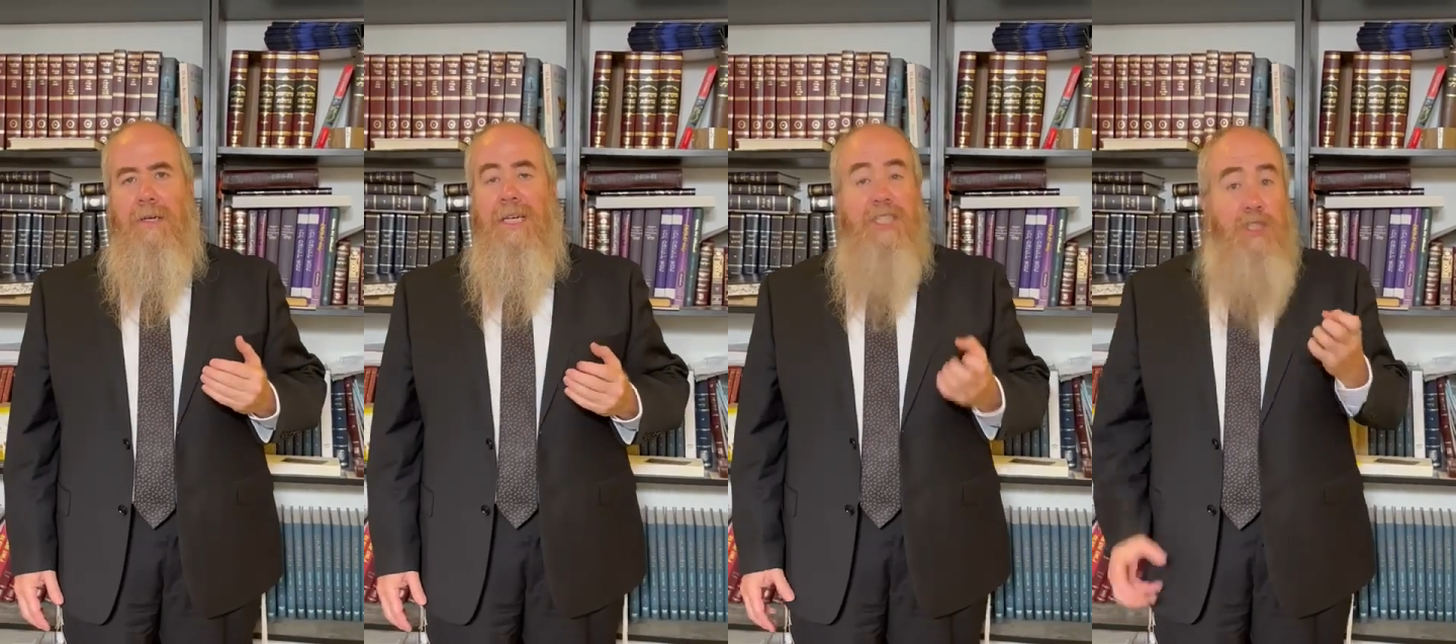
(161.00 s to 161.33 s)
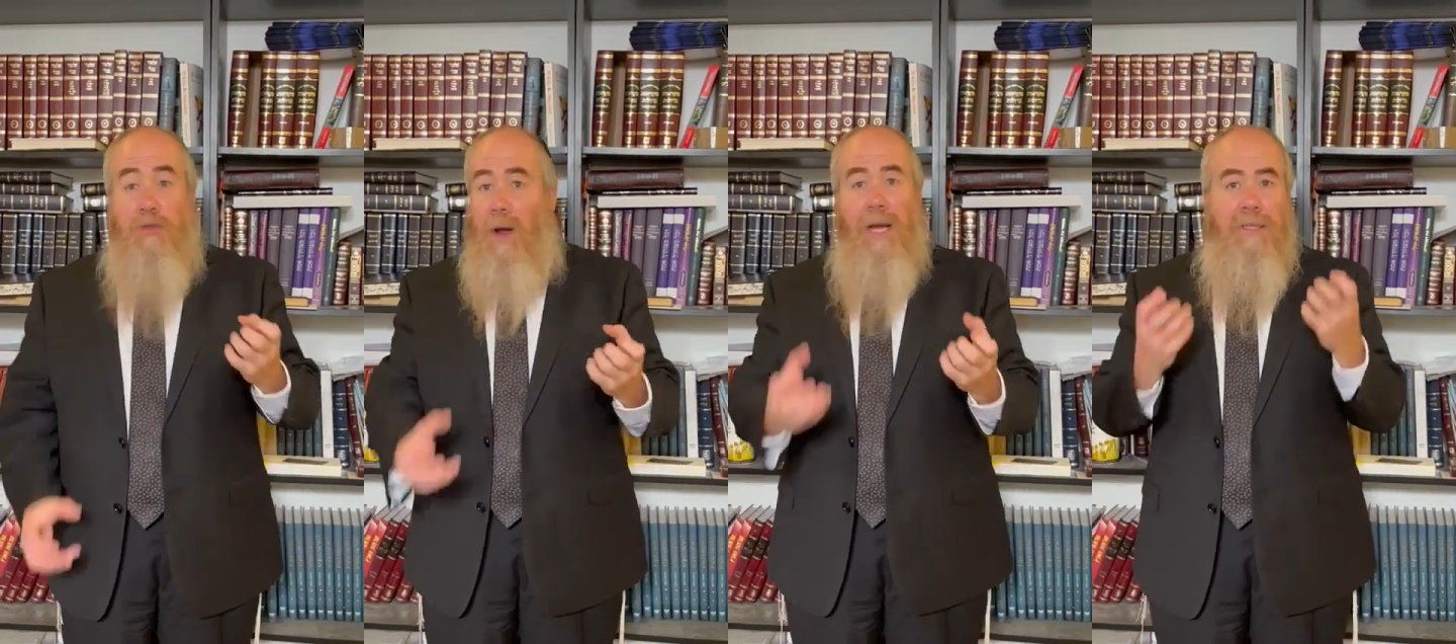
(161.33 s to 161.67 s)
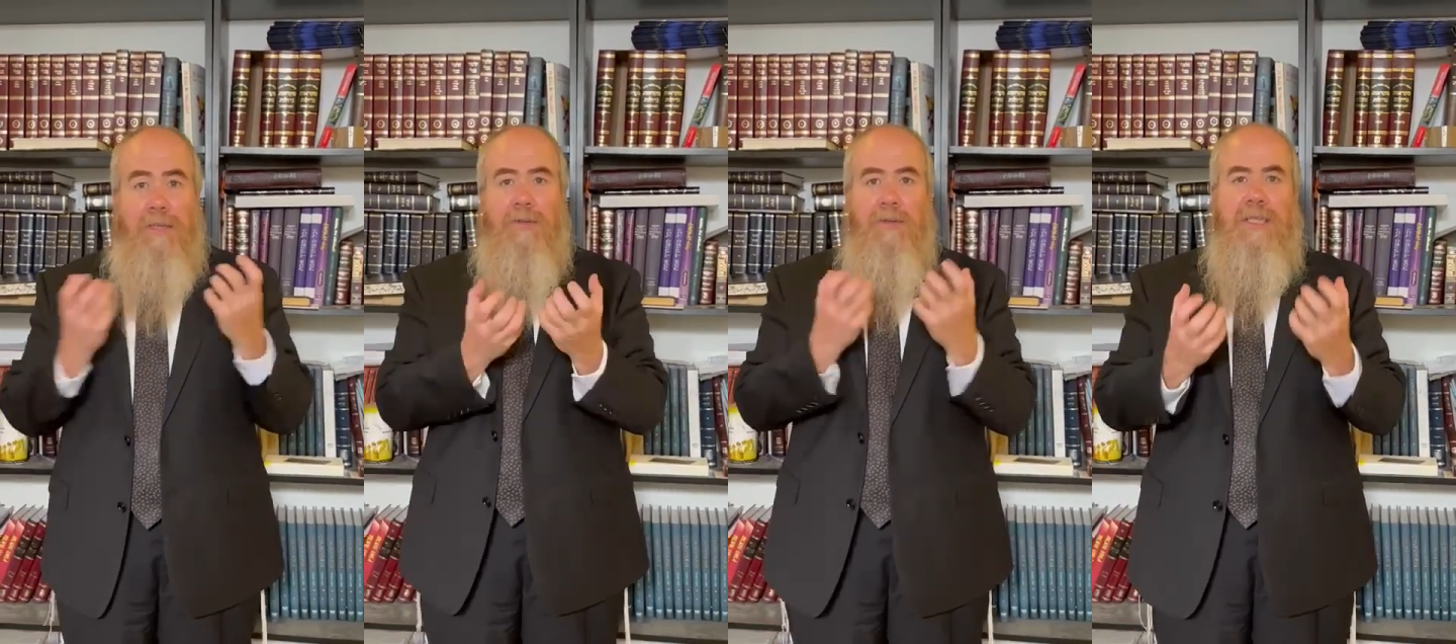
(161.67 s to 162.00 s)
He's trying
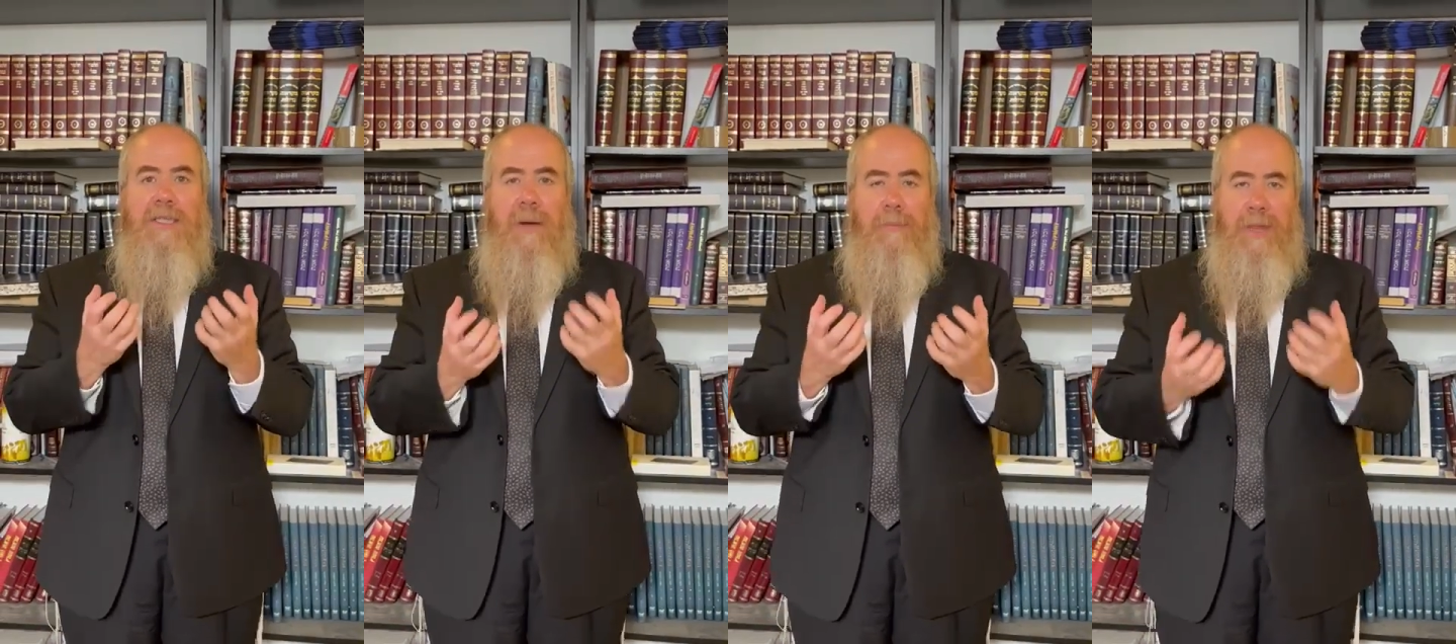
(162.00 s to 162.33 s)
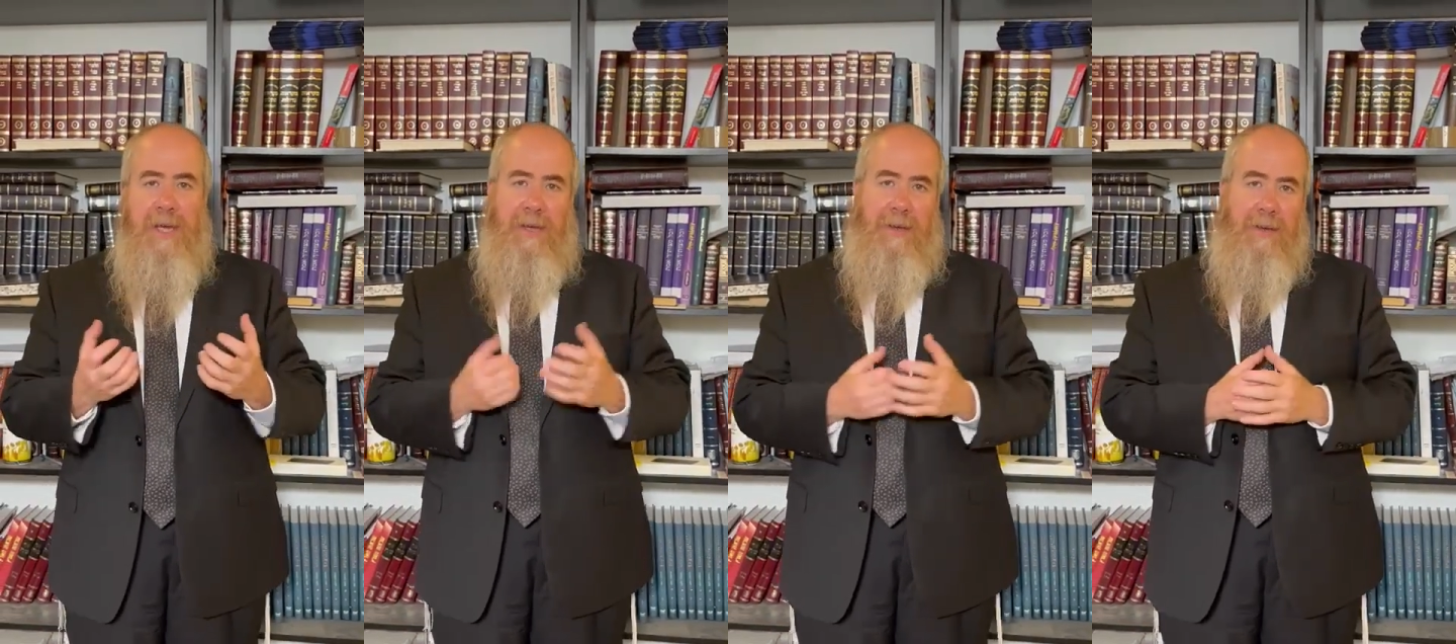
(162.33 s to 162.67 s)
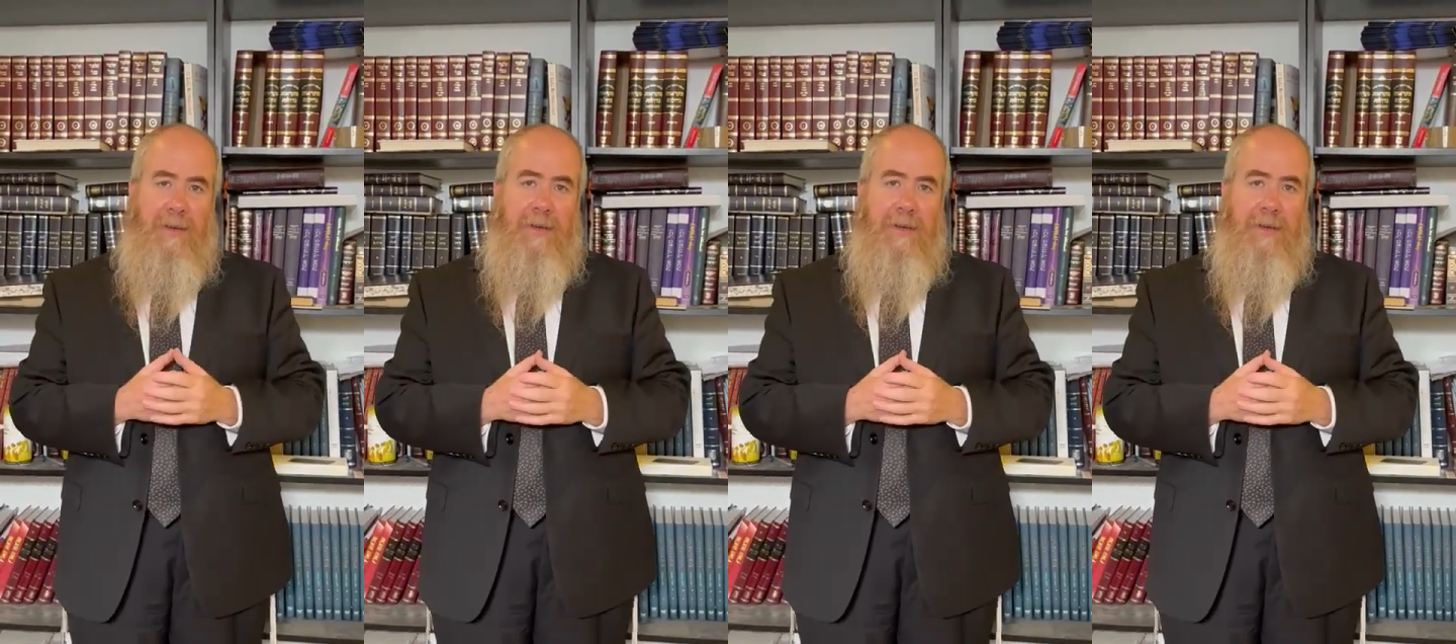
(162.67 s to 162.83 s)
to do something